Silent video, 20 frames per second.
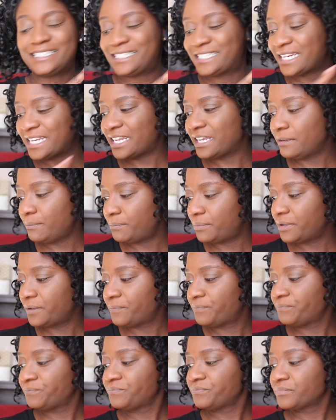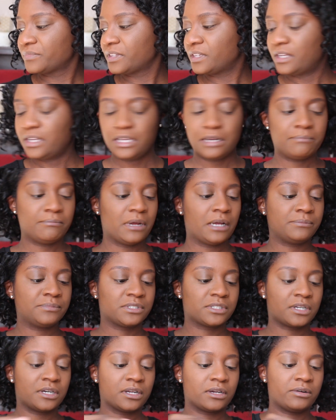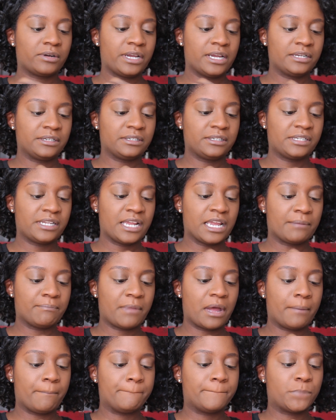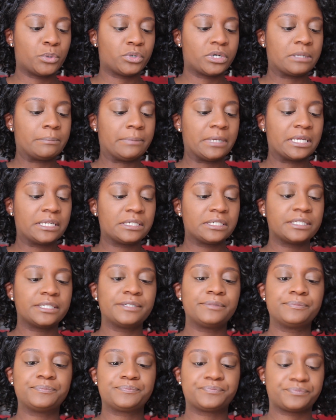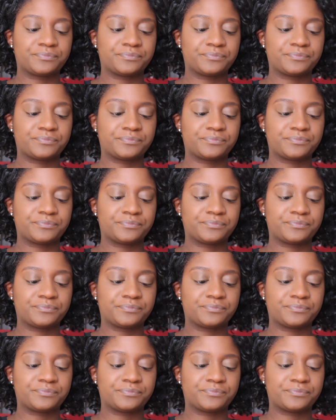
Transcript: Deep. And I'm just gonna go ahead and take my booty blender